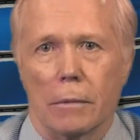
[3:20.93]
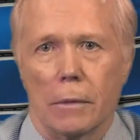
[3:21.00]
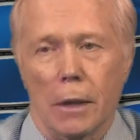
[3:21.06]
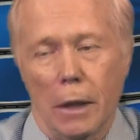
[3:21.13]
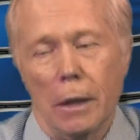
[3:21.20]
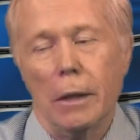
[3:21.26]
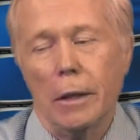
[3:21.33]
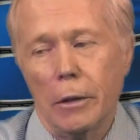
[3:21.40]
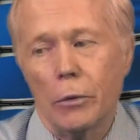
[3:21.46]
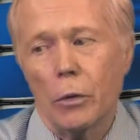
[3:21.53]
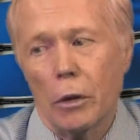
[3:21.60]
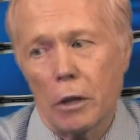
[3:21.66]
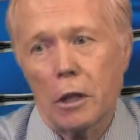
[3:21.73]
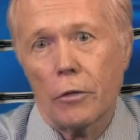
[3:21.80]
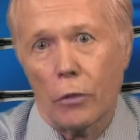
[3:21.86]
And it
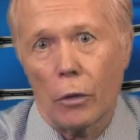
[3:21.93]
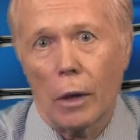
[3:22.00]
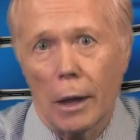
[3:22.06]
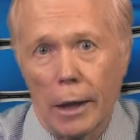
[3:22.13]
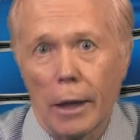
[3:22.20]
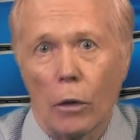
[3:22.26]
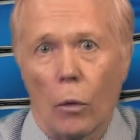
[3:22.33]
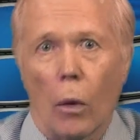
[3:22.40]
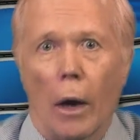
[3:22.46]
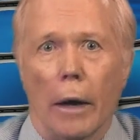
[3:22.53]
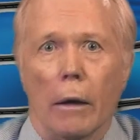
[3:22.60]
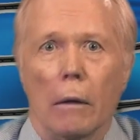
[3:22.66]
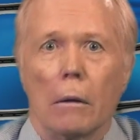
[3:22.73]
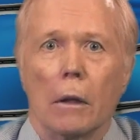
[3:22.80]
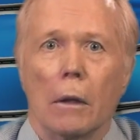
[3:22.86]
works for a little
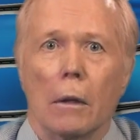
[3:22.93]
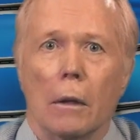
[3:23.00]
while.